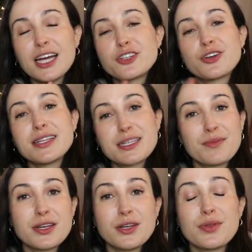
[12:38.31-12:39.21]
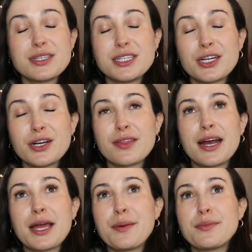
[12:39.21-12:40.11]
I tried something new this year that
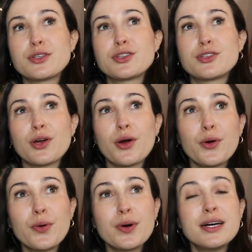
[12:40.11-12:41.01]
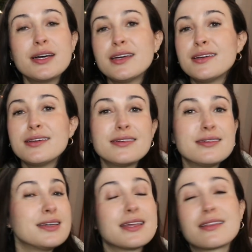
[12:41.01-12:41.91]
I am so
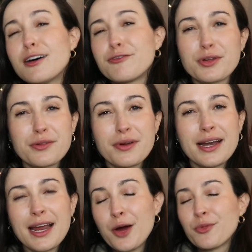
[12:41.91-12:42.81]
in love with right now.